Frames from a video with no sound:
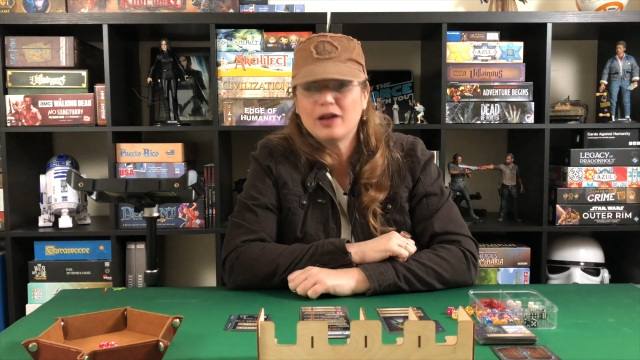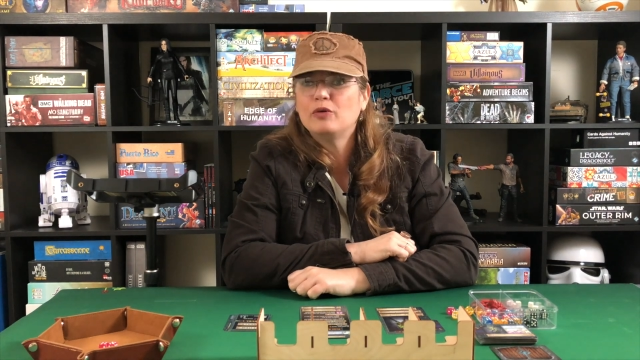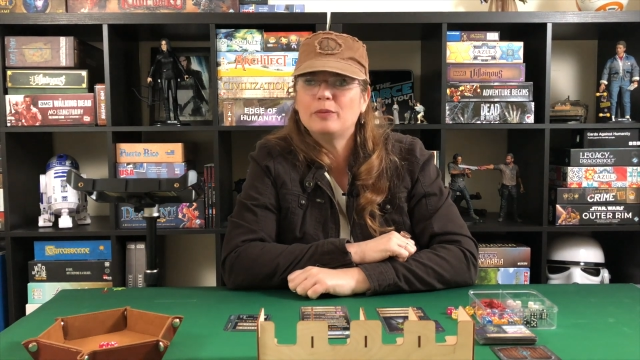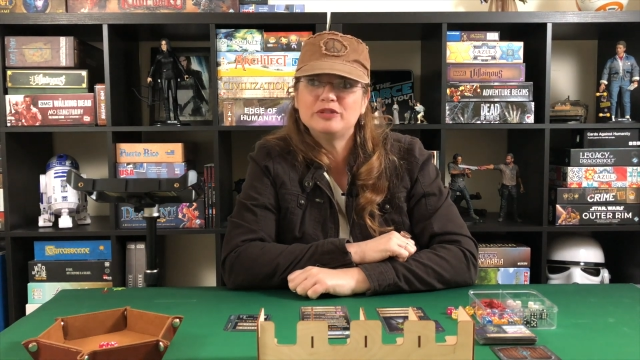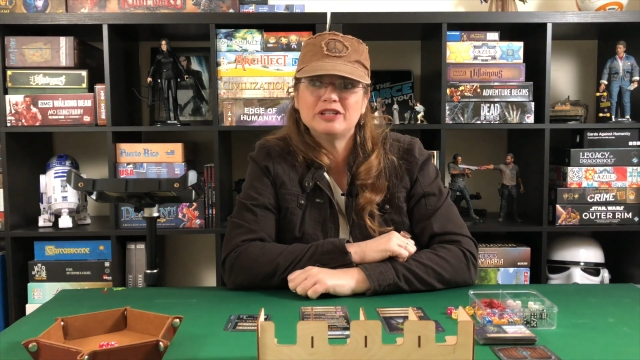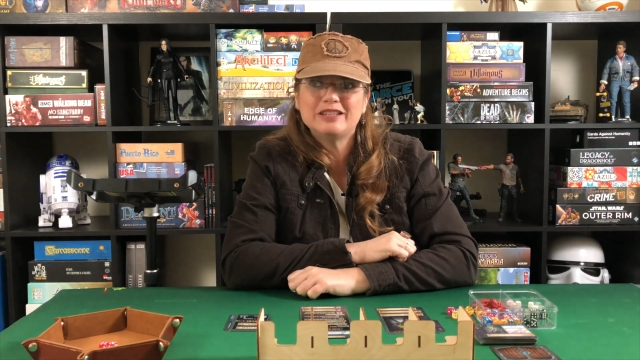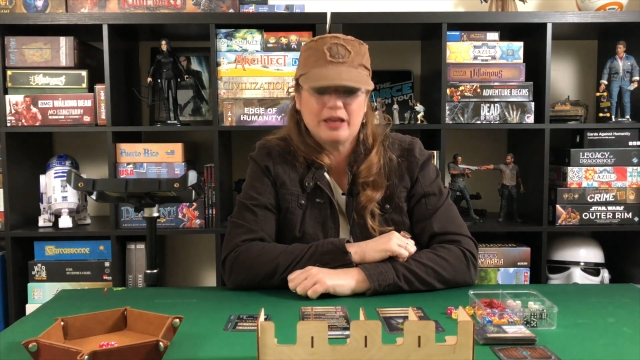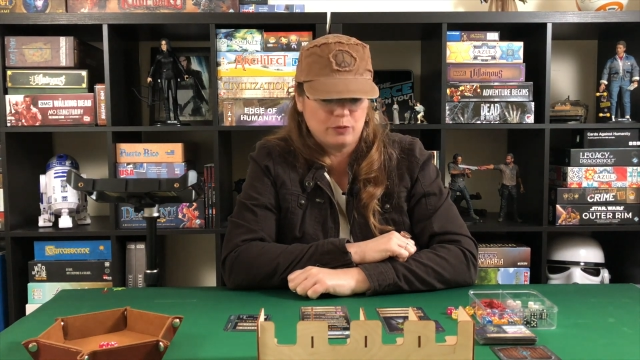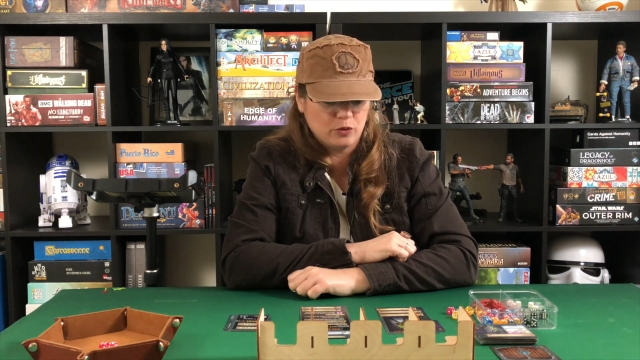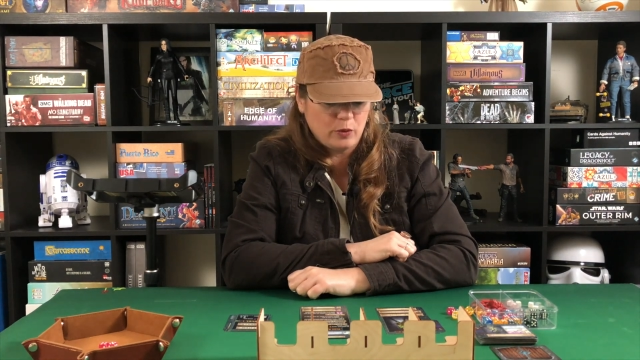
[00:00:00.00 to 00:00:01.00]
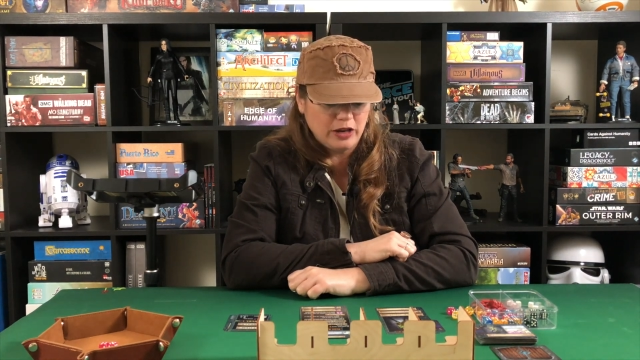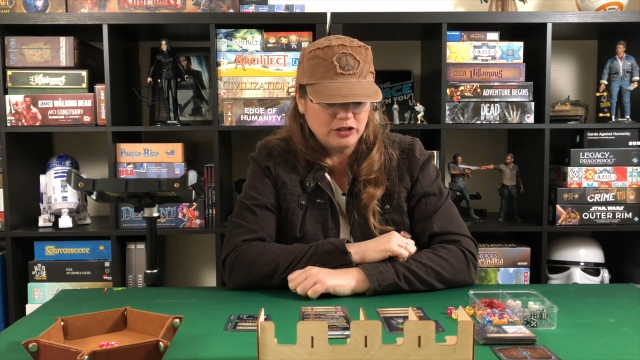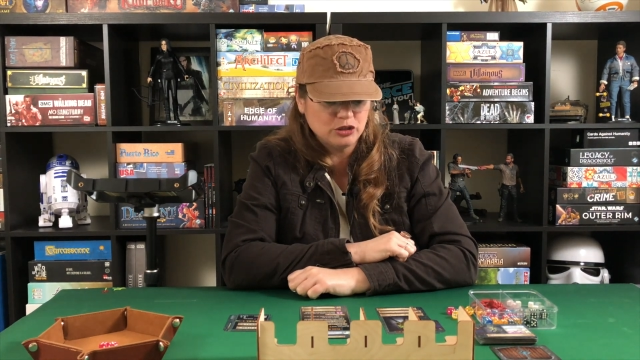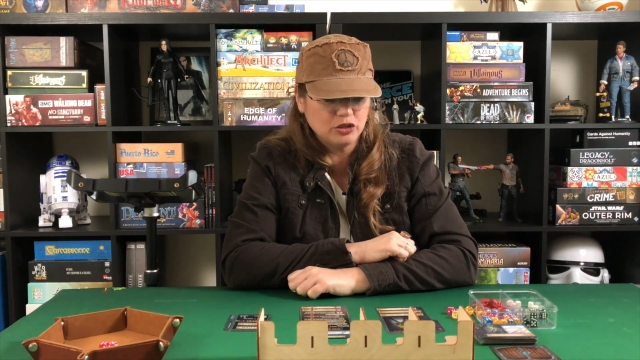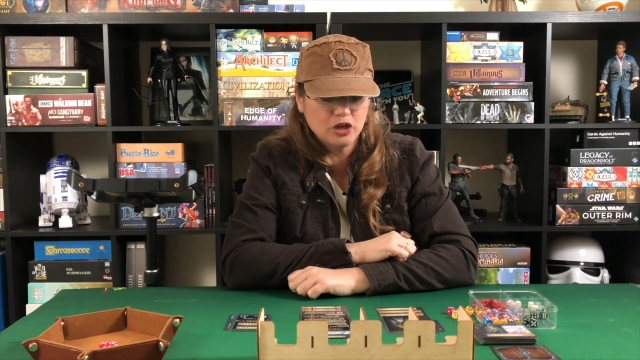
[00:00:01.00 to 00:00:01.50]
equipped it and we're ready
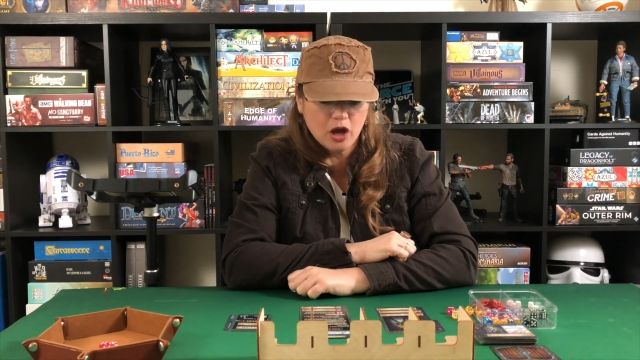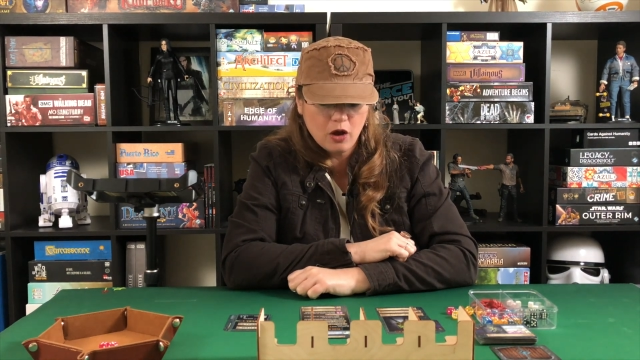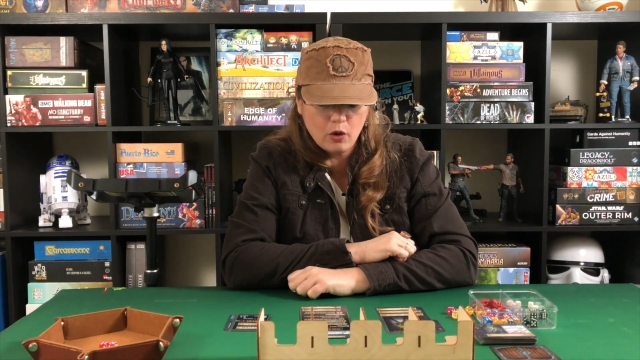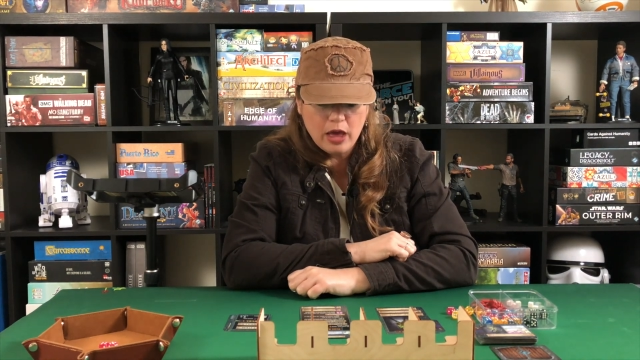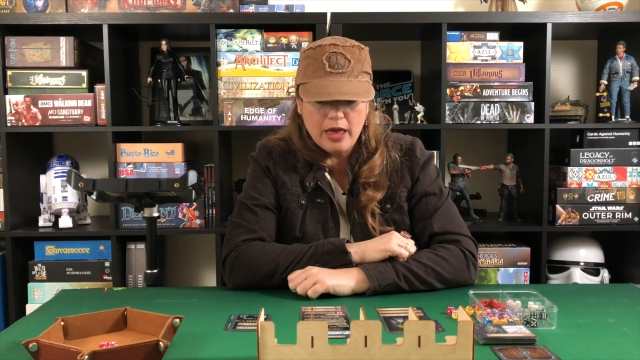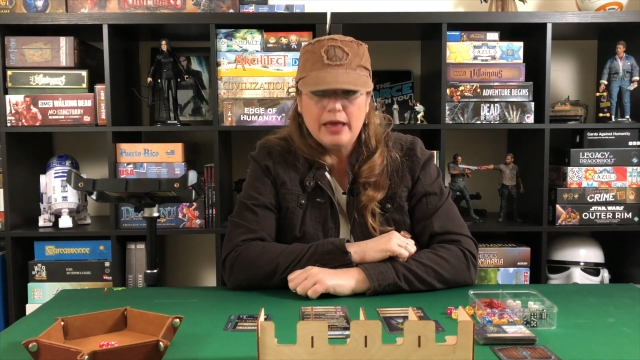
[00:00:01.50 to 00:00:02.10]
to go.